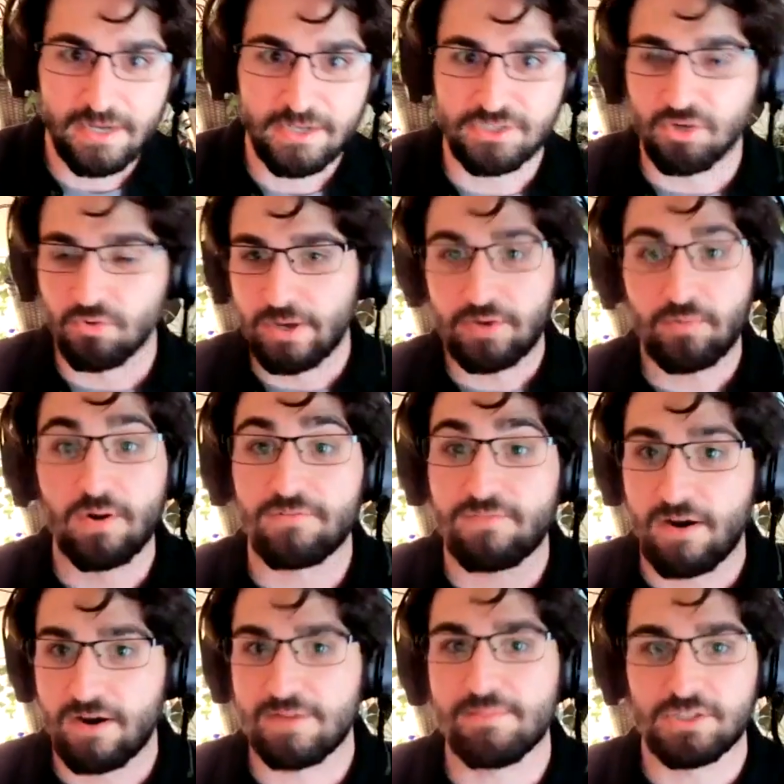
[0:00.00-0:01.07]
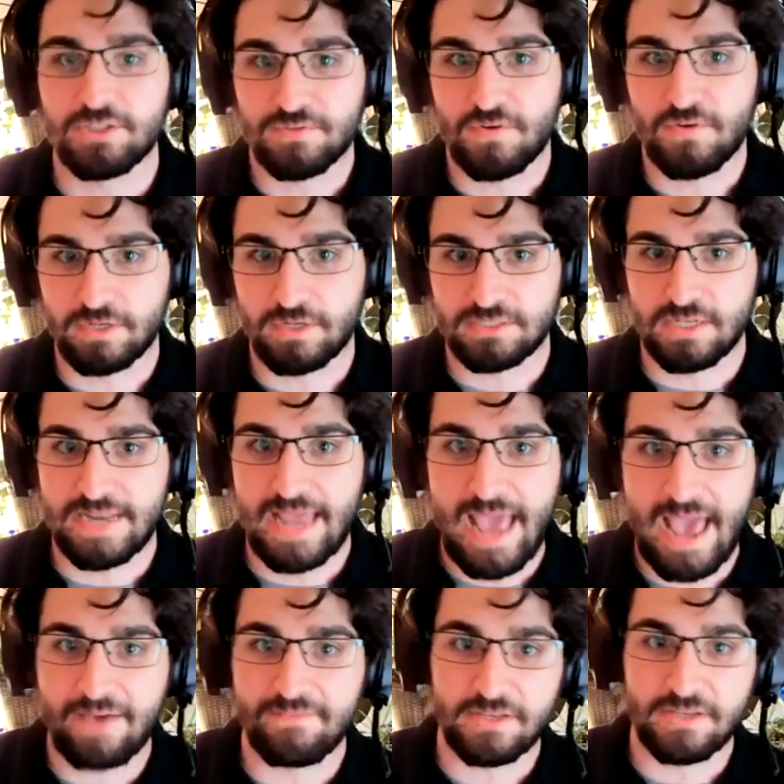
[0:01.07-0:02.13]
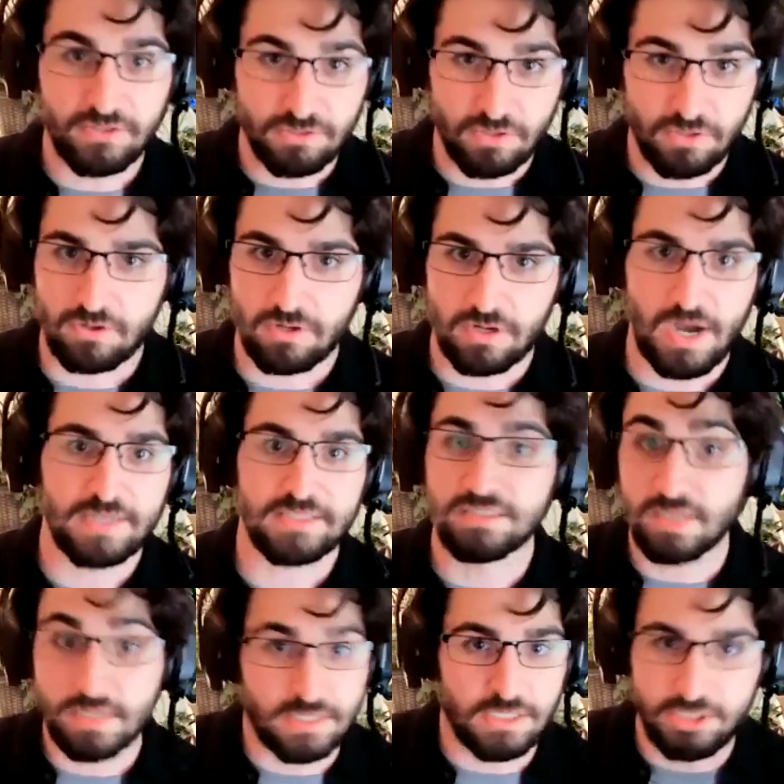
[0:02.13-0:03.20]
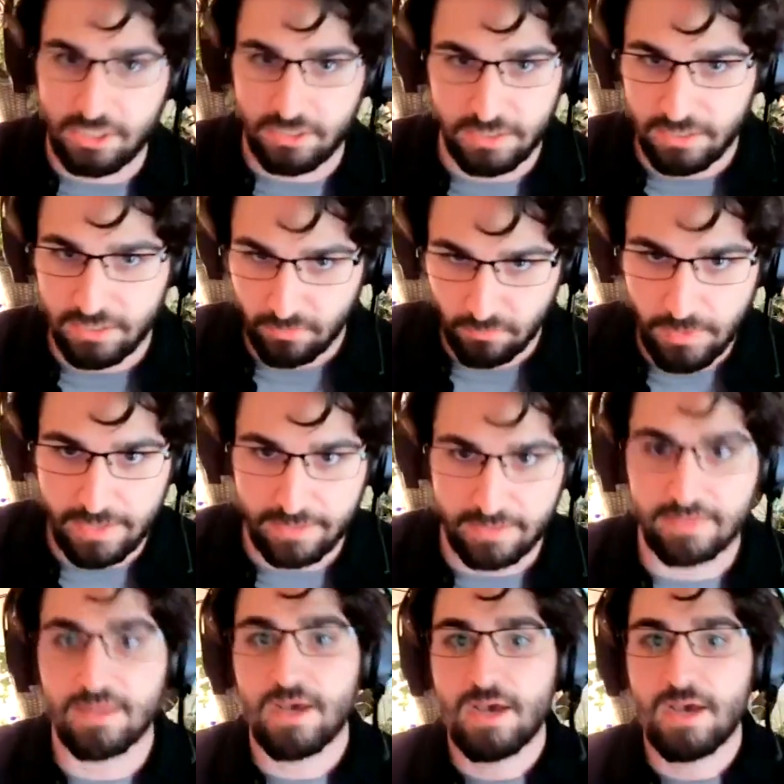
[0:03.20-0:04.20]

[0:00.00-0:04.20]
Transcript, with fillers: So like we're very much focused on having those local causes like the charity you're with